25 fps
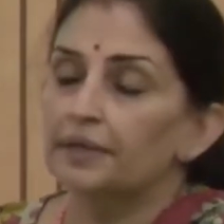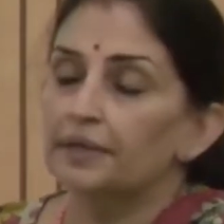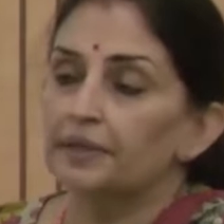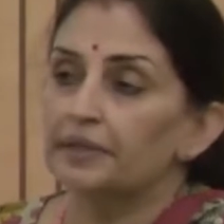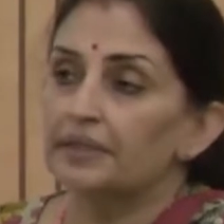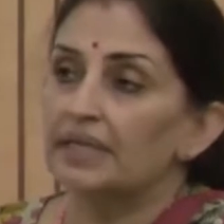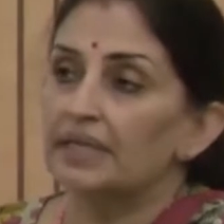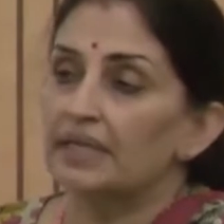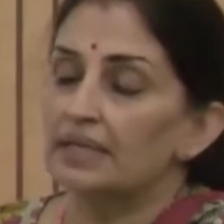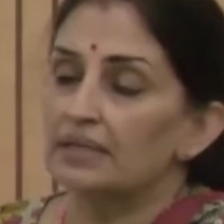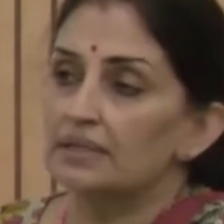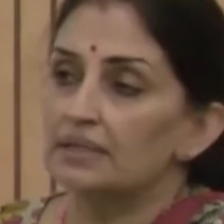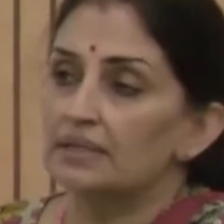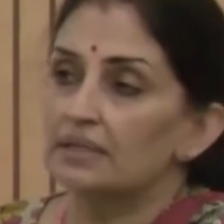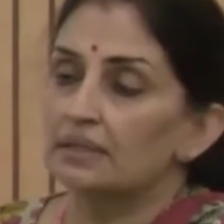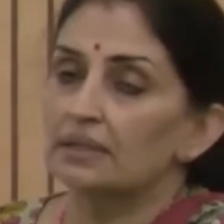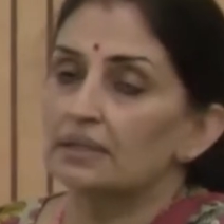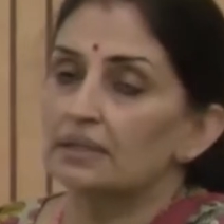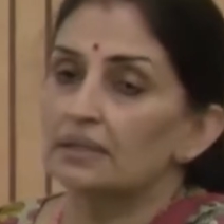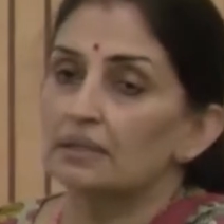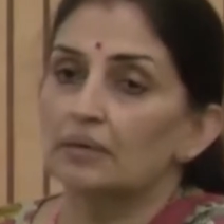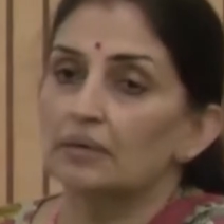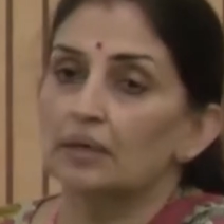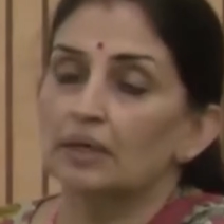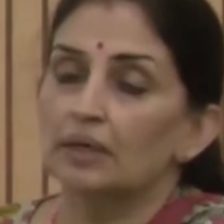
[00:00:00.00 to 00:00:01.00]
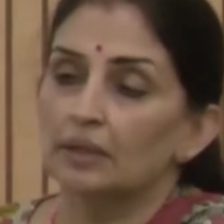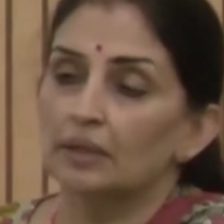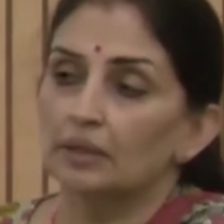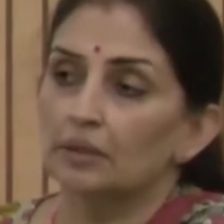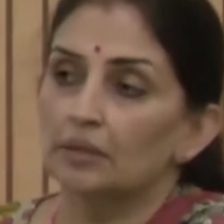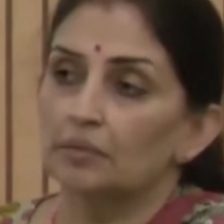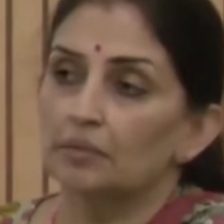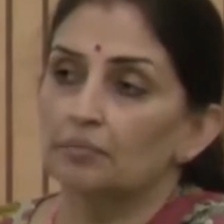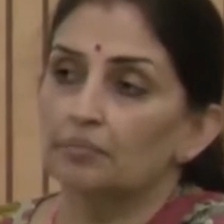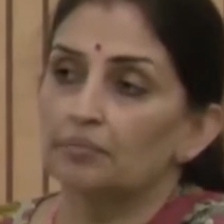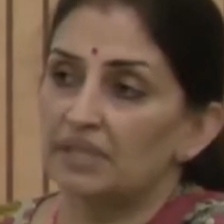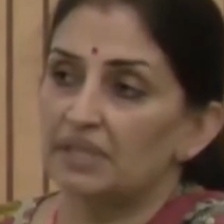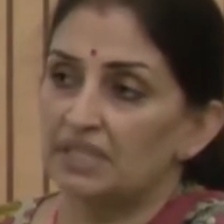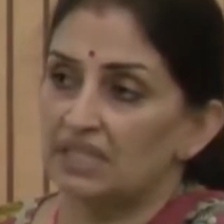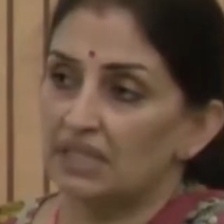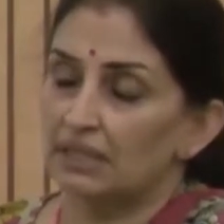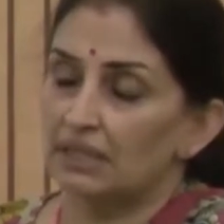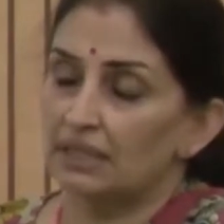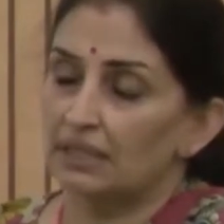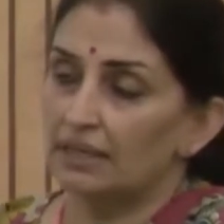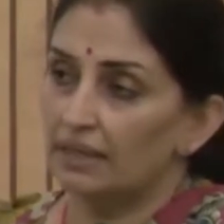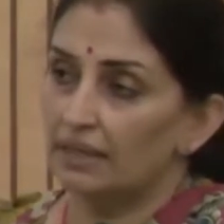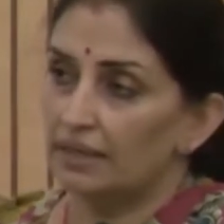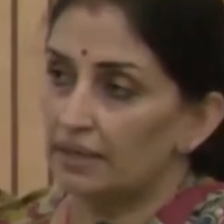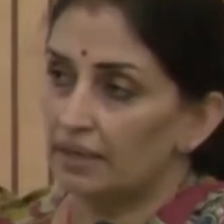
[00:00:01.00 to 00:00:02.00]
there is a
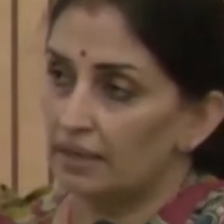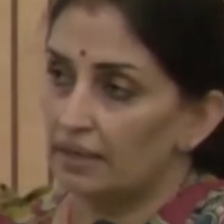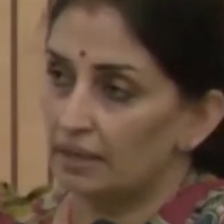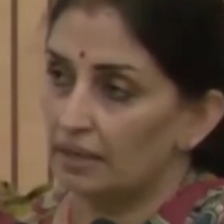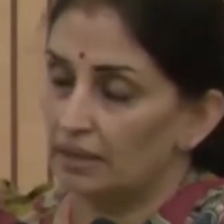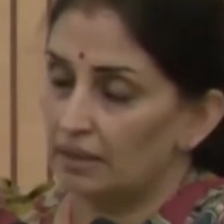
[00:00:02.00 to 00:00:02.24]
particular